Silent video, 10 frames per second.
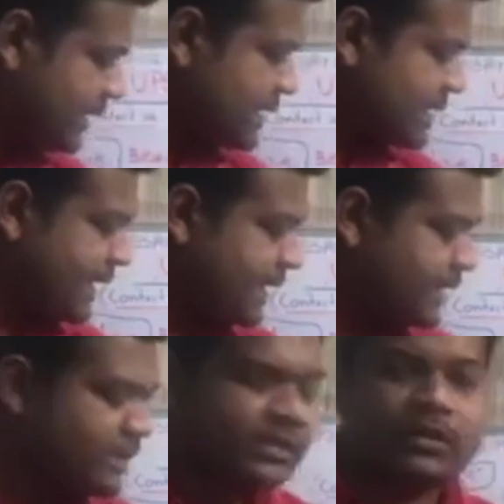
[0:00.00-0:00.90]

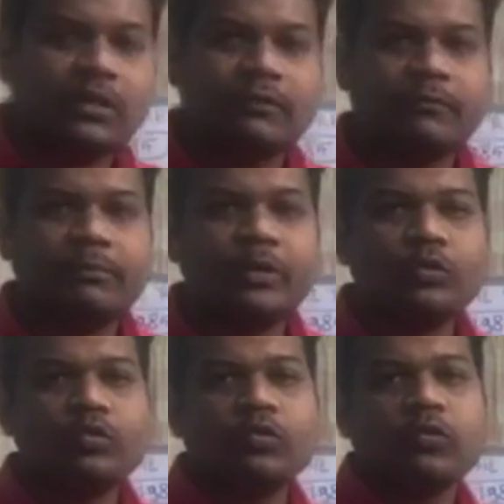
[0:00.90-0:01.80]
status of
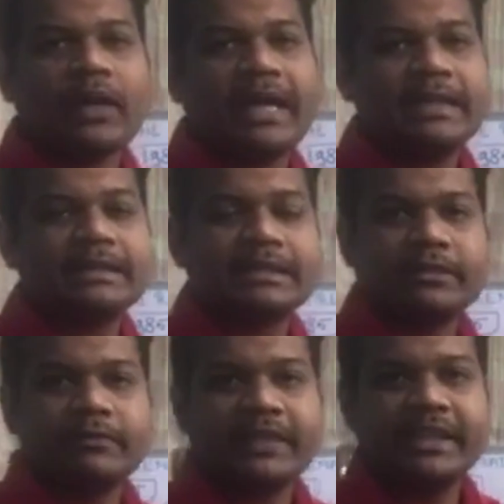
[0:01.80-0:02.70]
blue flag
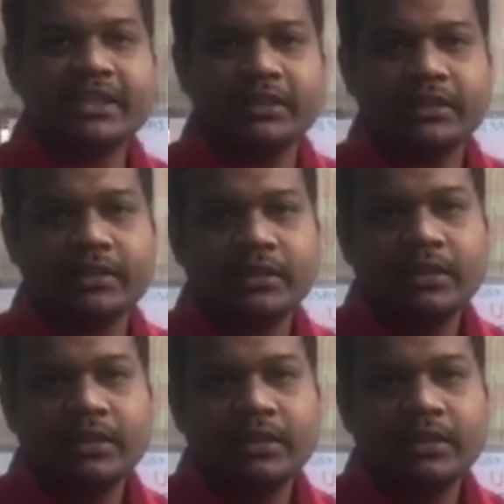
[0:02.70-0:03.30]
certification?